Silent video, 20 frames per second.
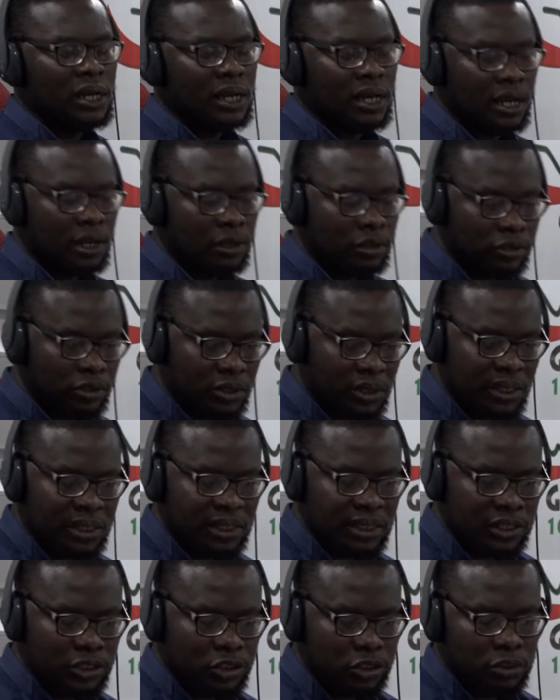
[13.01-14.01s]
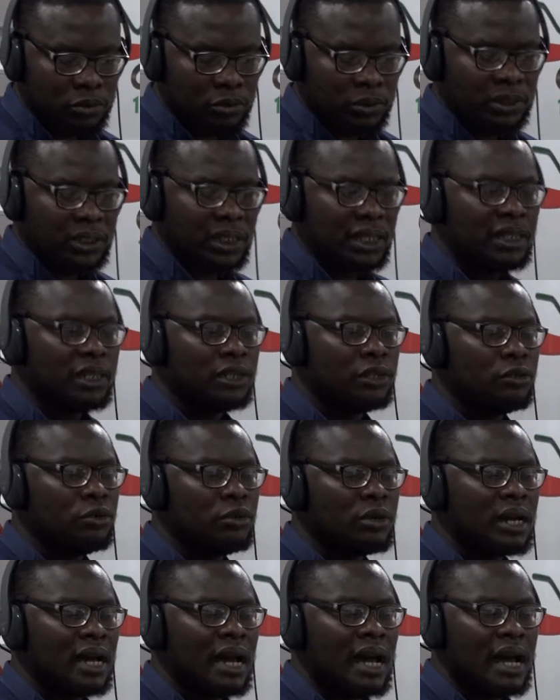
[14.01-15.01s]
And on today's edition, we're taking a
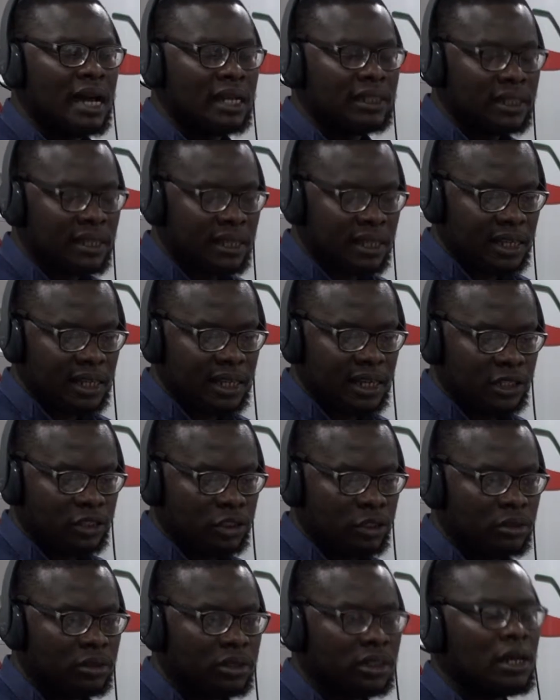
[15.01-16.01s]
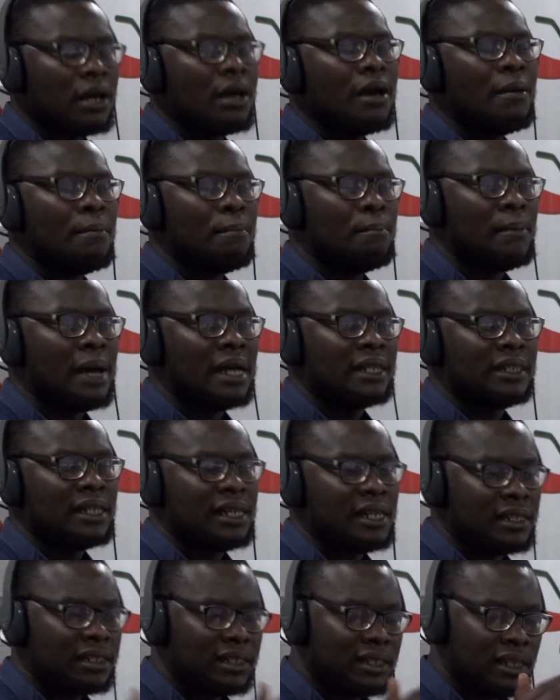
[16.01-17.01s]
look at the elections,
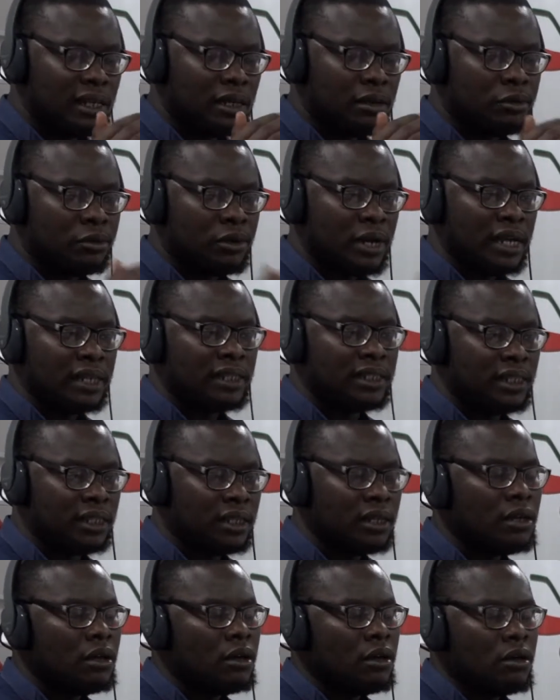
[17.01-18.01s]
matters arising.